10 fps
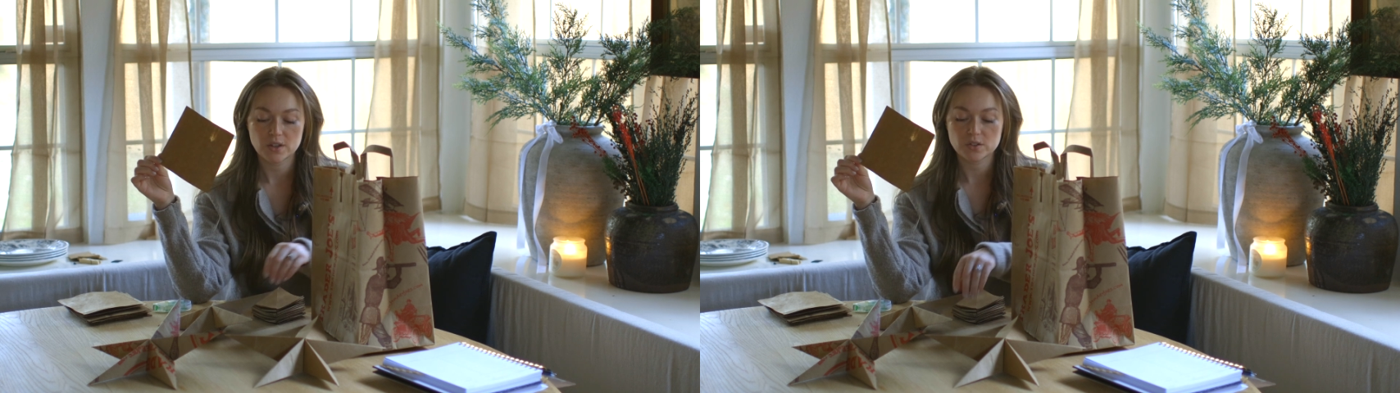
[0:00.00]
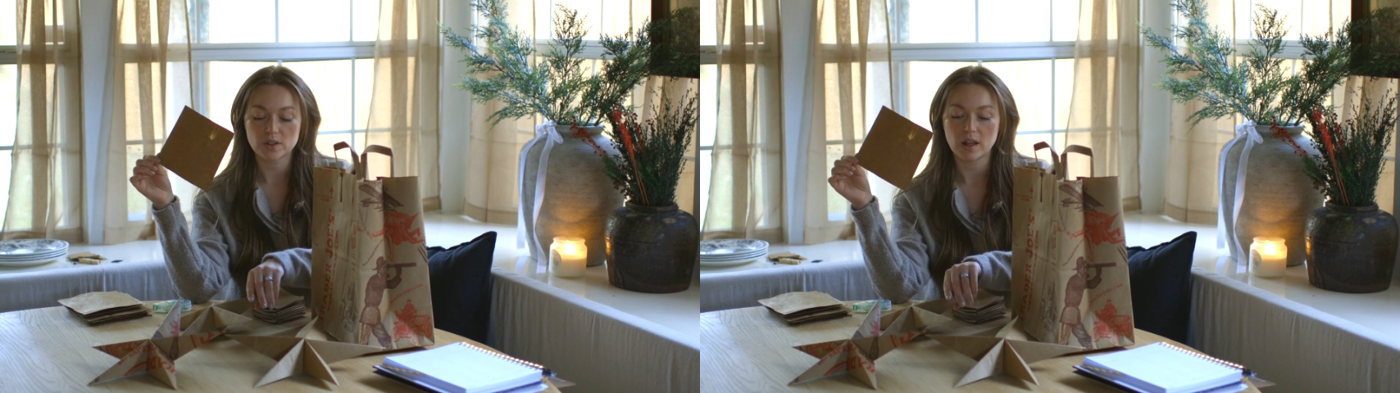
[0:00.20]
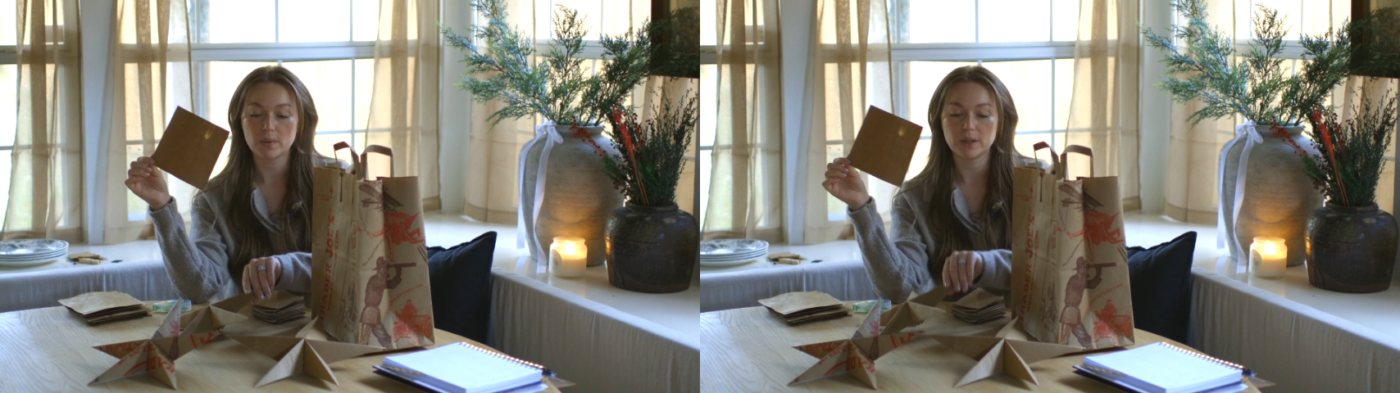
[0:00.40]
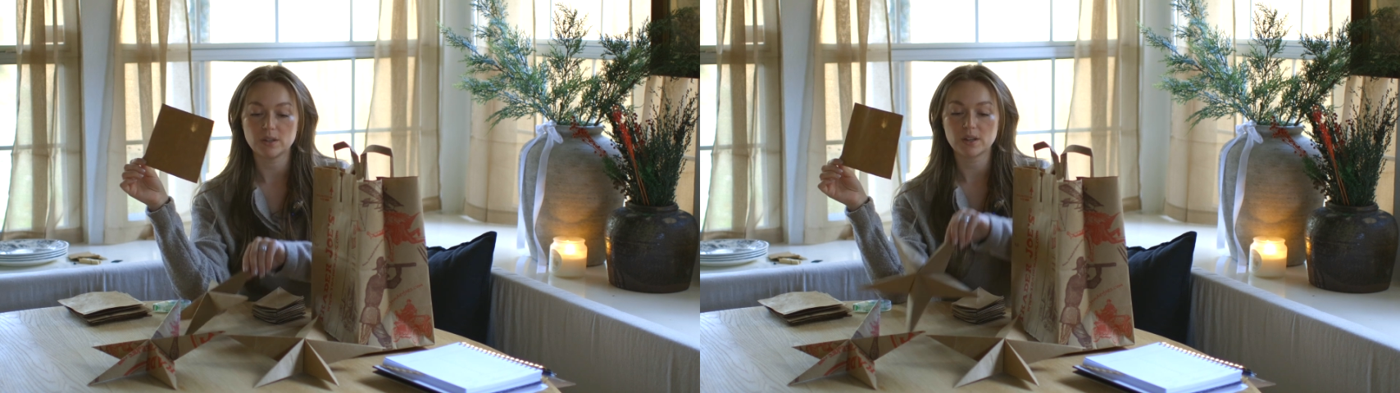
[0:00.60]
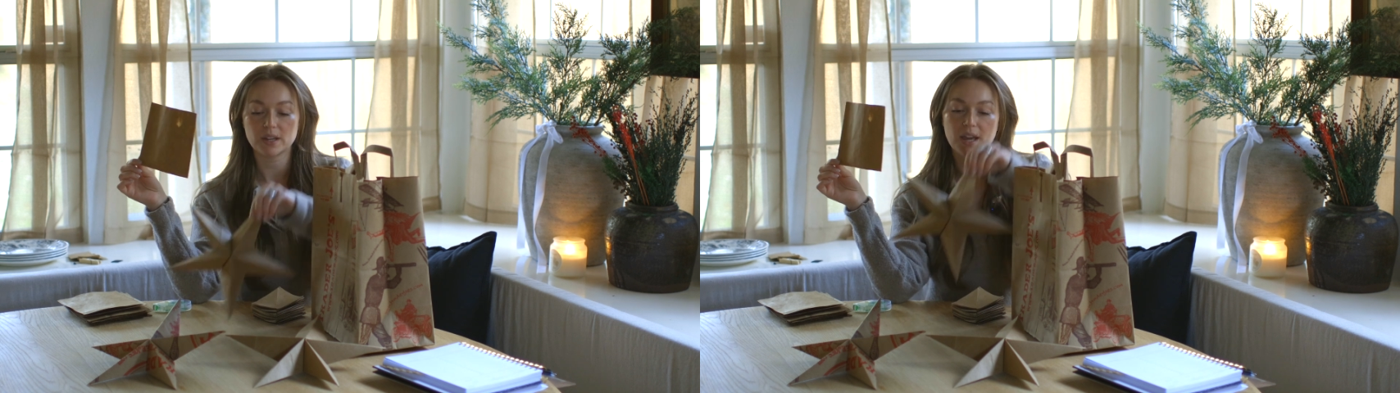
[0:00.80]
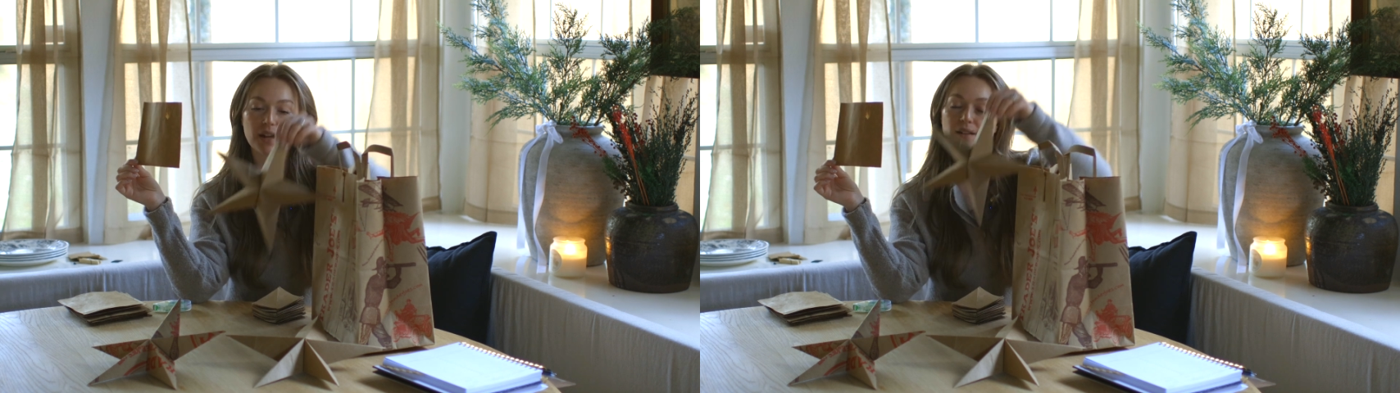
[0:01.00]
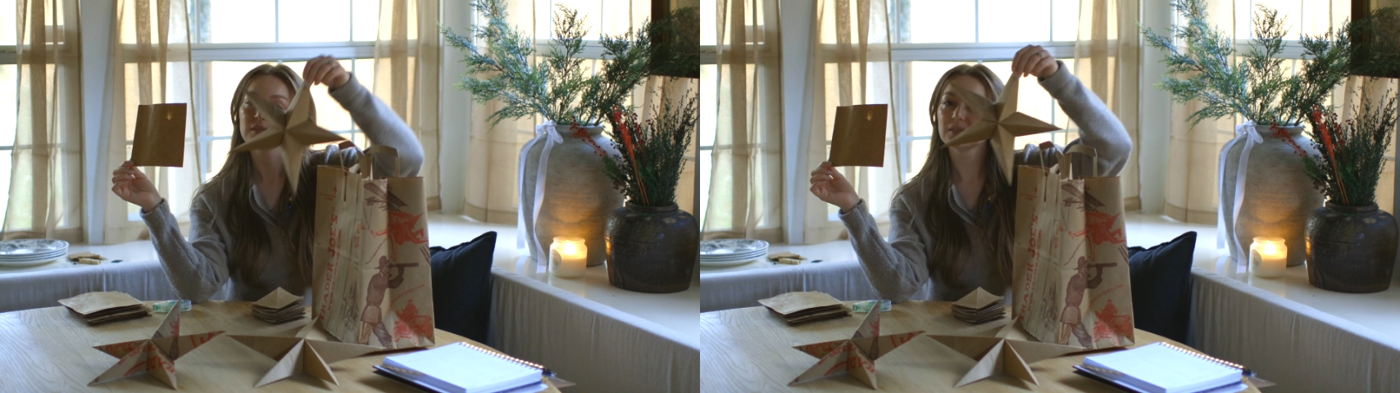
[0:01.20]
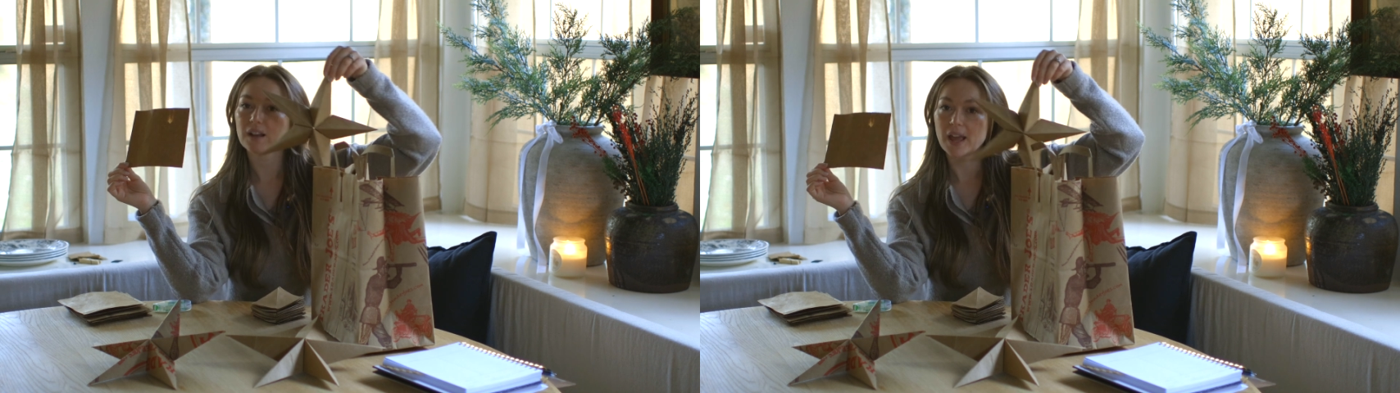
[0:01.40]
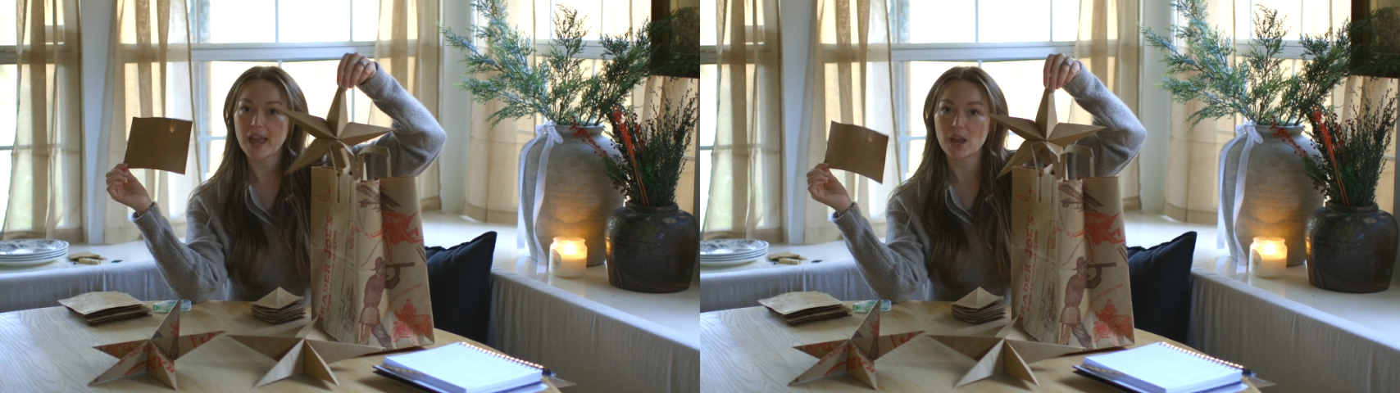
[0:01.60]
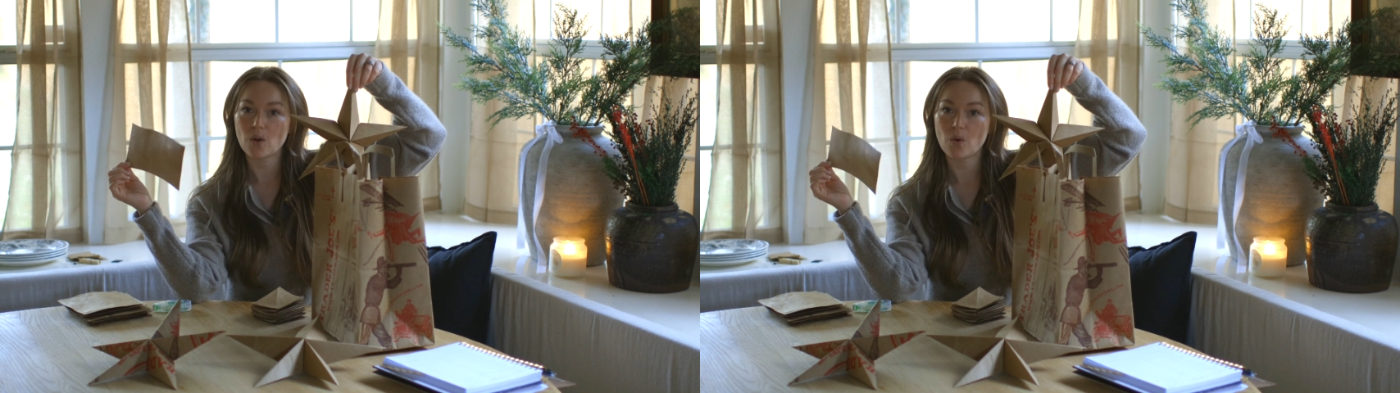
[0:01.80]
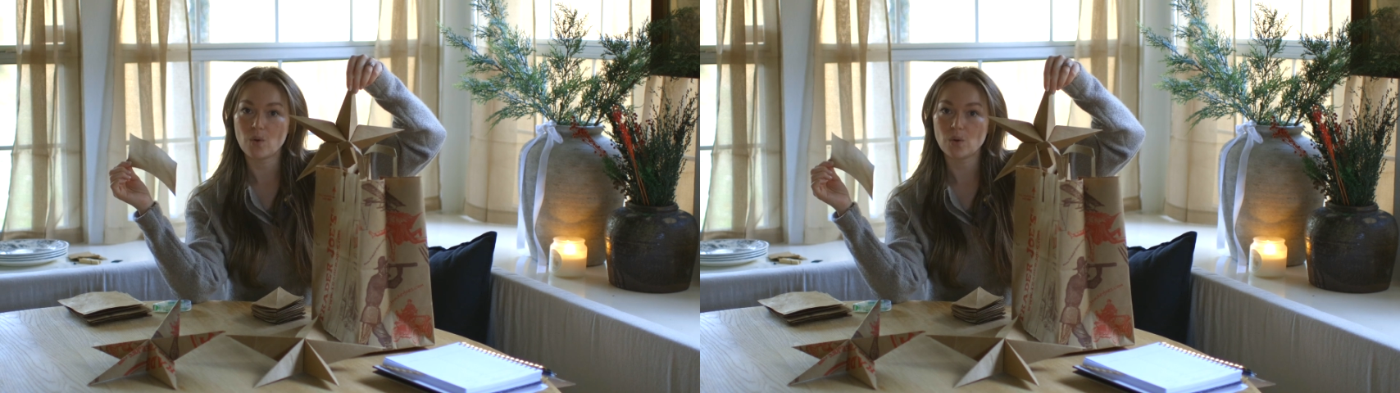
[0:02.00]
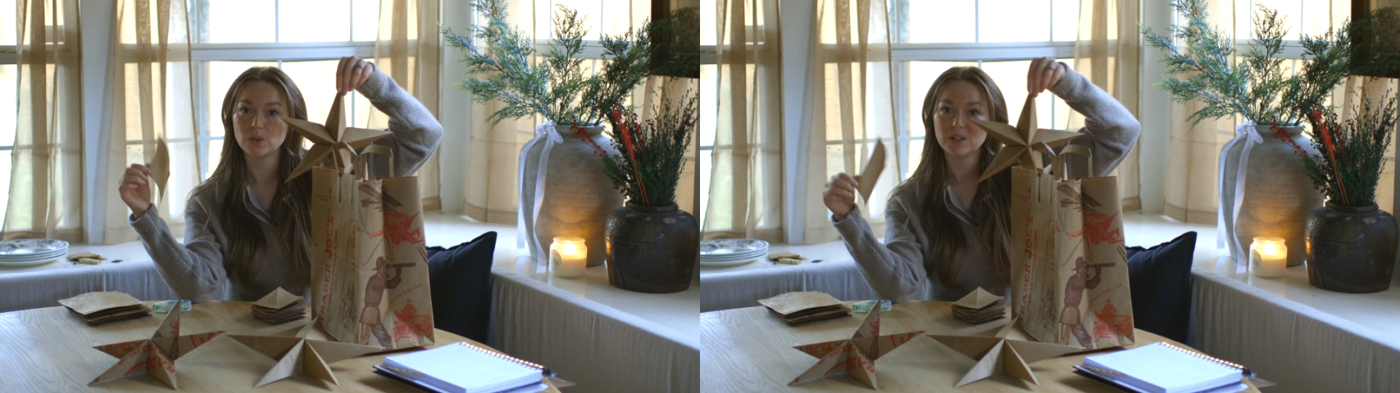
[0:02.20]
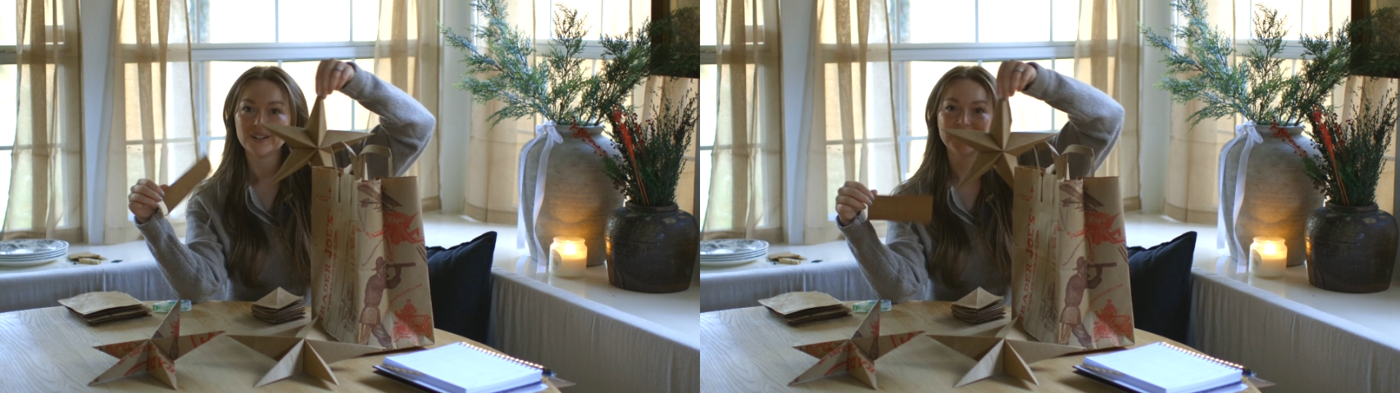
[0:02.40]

so that way you can get a whole